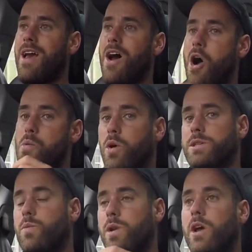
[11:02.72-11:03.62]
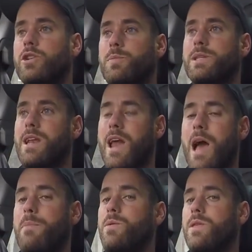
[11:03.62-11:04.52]
I wasn't 100%
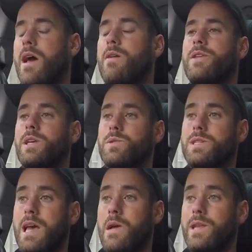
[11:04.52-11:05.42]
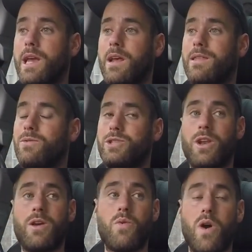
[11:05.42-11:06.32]
happy with how things were sounding, and I thought, you
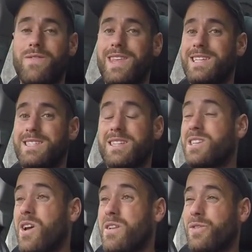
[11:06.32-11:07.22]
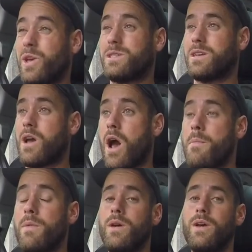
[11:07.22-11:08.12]
know what, if this is a sign of things to
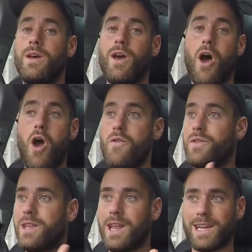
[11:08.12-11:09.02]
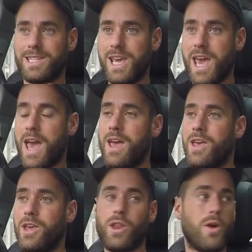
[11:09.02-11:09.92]
come over the next year,
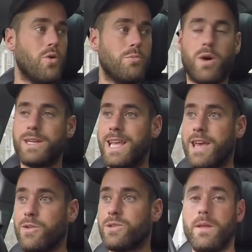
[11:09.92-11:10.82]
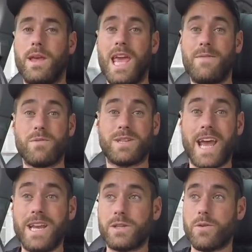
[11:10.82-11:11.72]
you know, all my deals, even
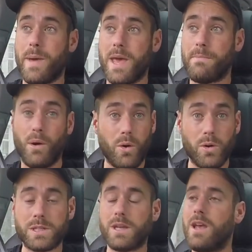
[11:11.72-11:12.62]
retainers were being paused.